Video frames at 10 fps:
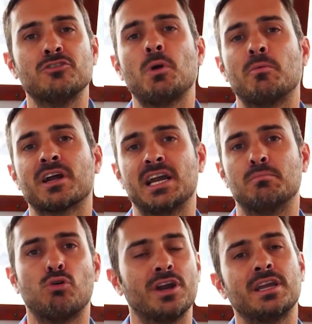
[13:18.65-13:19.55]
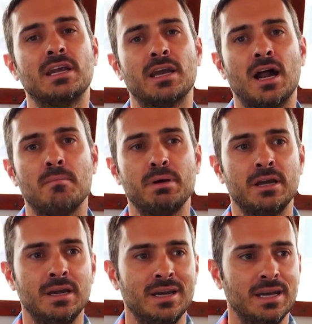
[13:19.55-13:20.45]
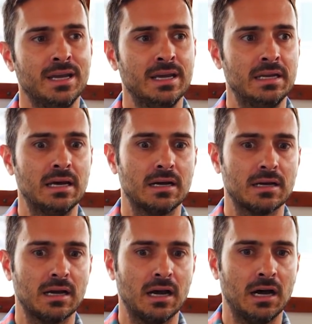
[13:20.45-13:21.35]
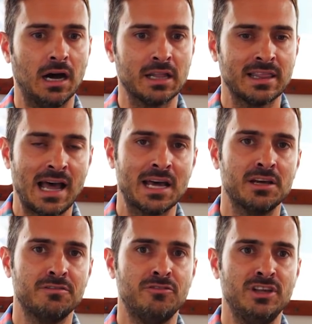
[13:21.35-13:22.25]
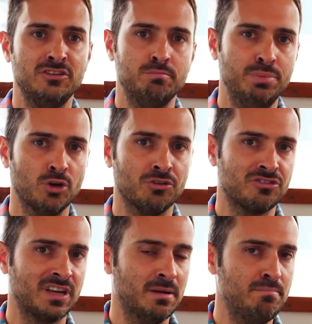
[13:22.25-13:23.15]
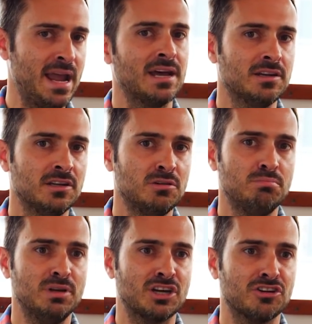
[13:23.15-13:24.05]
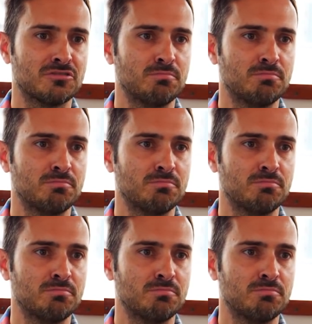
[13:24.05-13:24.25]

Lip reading: This way we're kind of breaking it up, and a lot of these builds get abandoned because